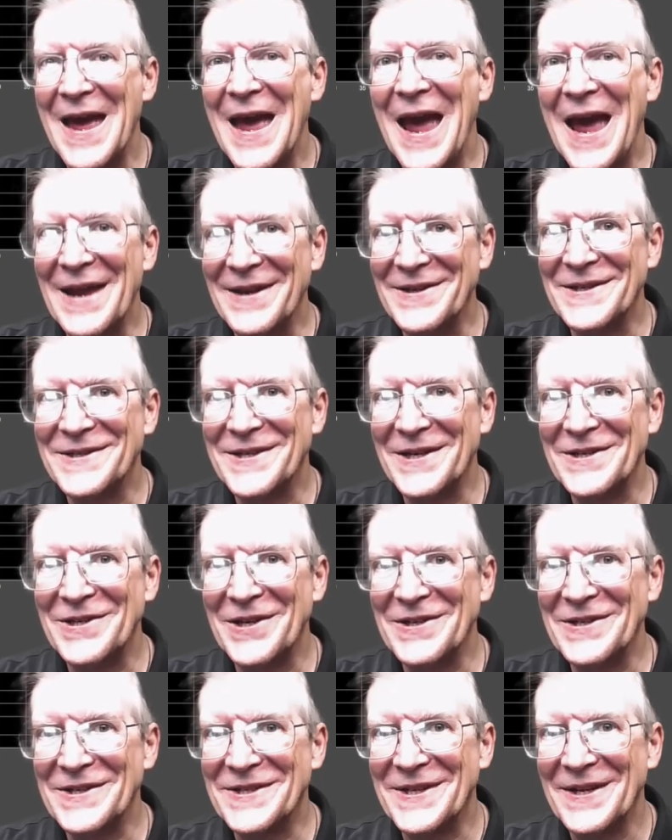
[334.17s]
and
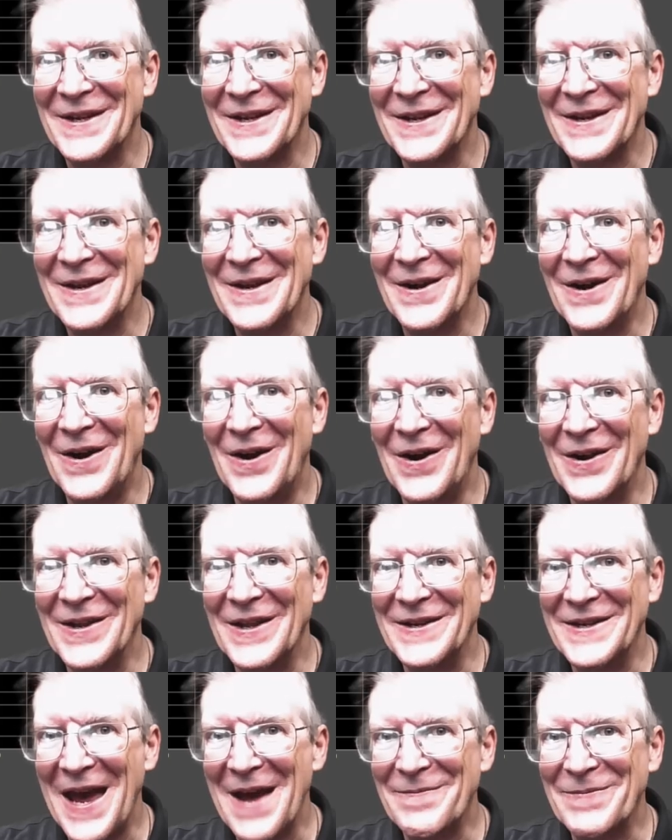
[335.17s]
decisions on
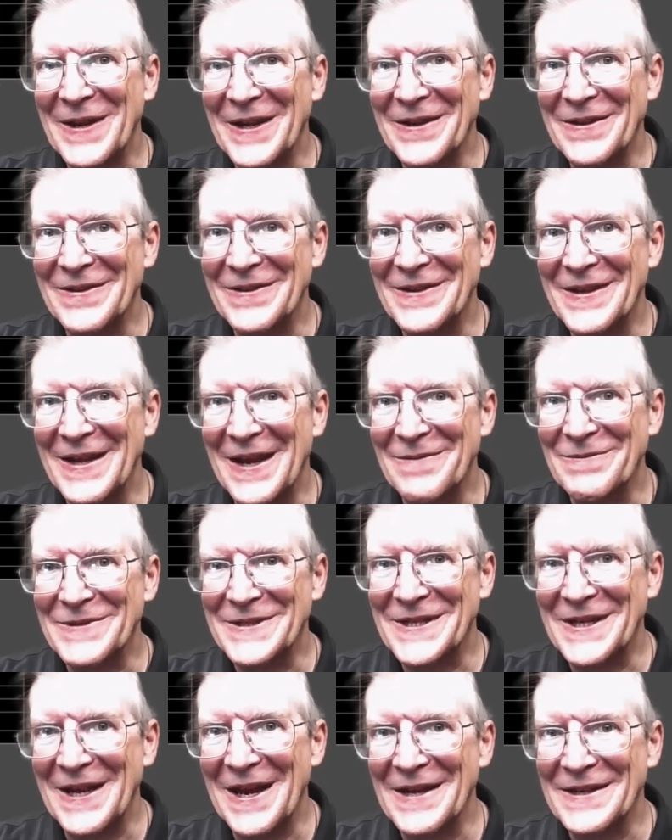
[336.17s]
adapting the
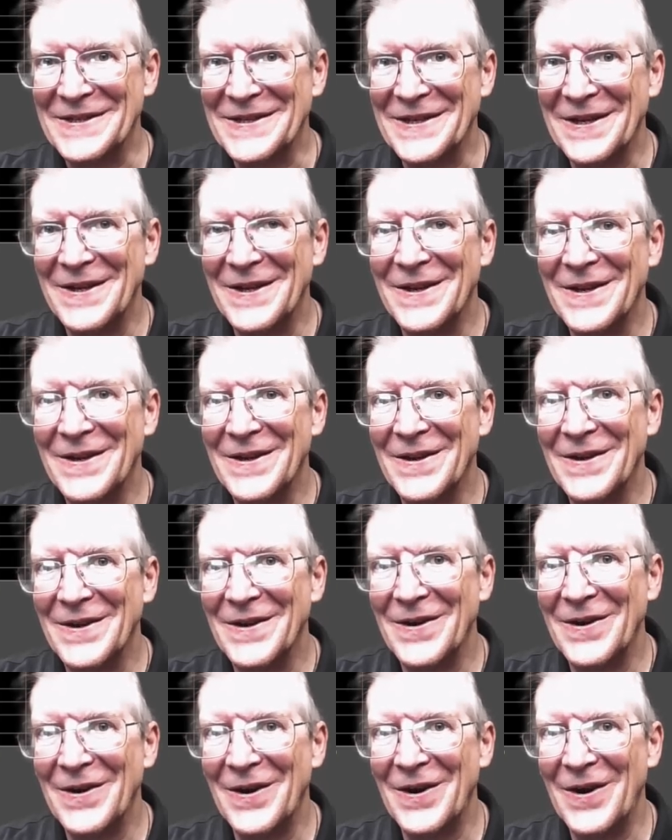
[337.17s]
MCS
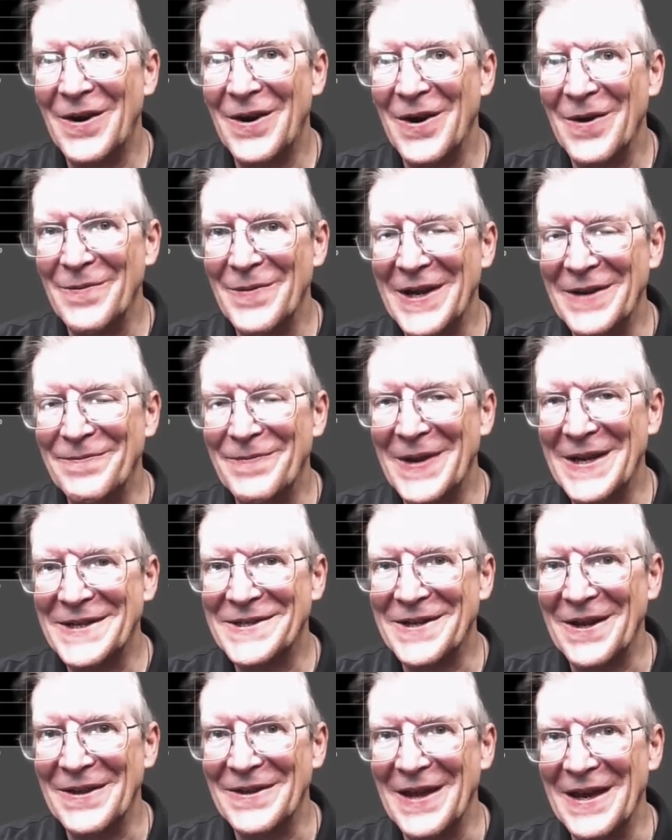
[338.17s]
are made
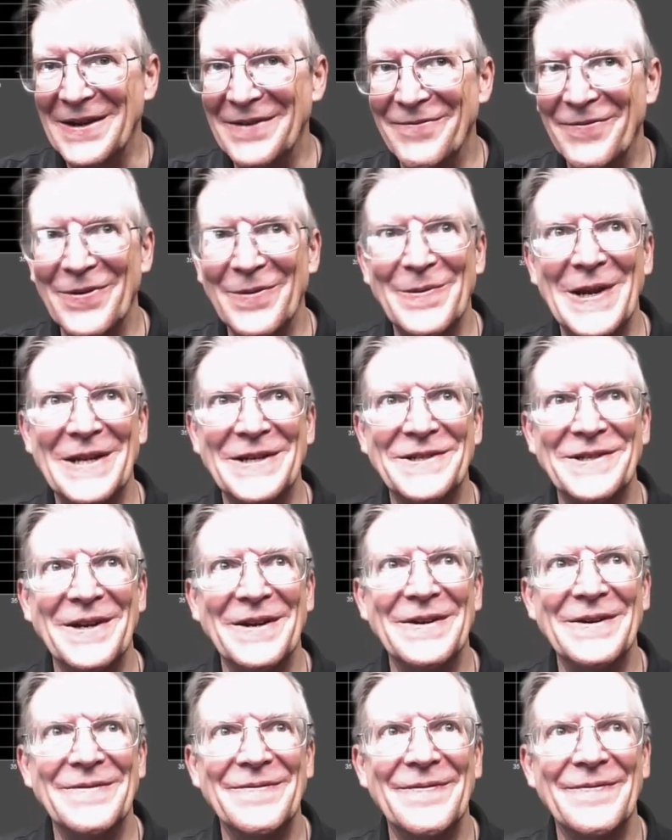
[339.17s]
based on that information.